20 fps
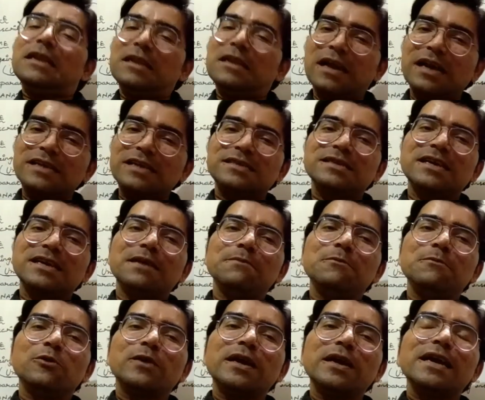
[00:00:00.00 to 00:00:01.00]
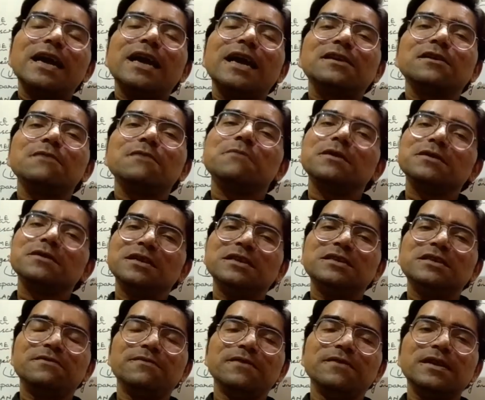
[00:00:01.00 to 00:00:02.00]
Last time looking at her
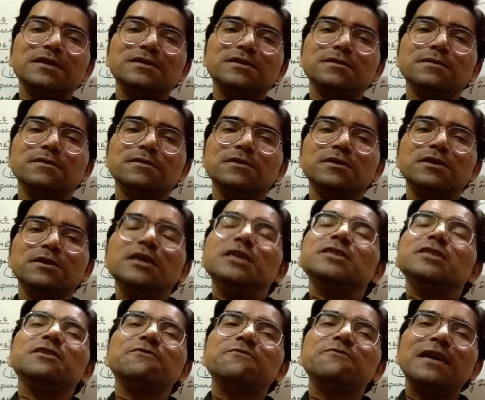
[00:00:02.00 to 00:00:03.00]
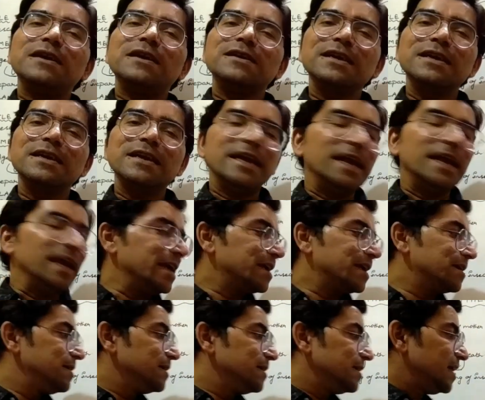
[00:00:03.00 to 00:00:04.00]
mother's face, she felt an
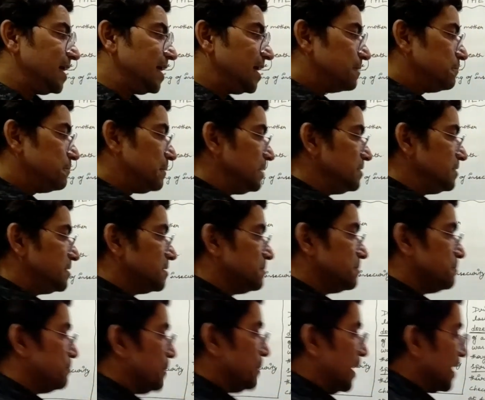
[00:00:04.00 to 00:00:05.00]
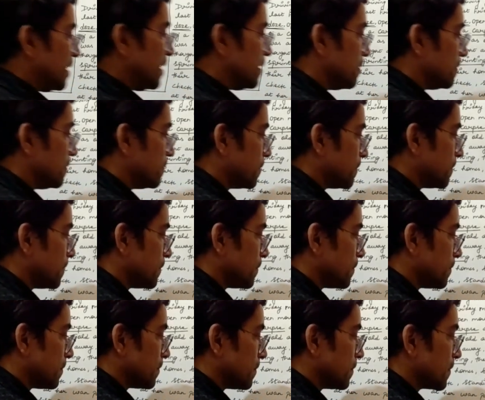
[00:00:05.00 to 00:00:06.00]
ache. Ache means pain.
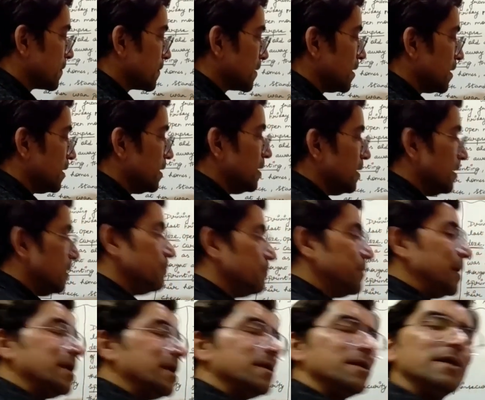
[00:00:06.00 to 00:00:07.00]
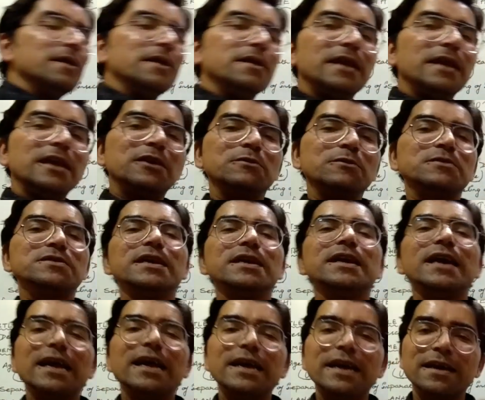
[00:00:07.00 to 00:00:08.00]
Pain, like you say
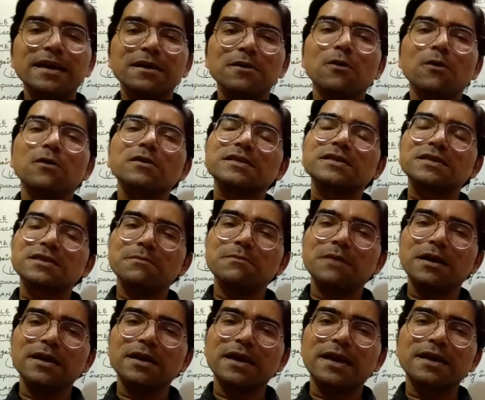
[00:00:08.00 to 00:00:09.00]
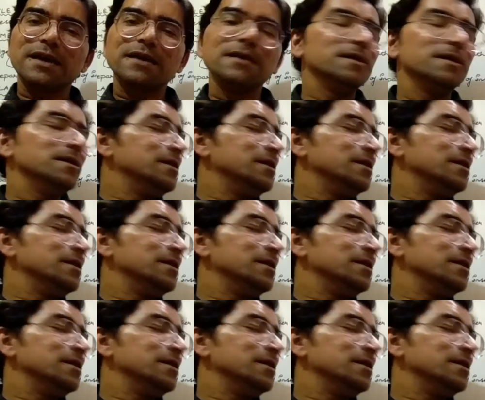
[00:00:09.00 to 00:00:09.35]
headache or stomach ache.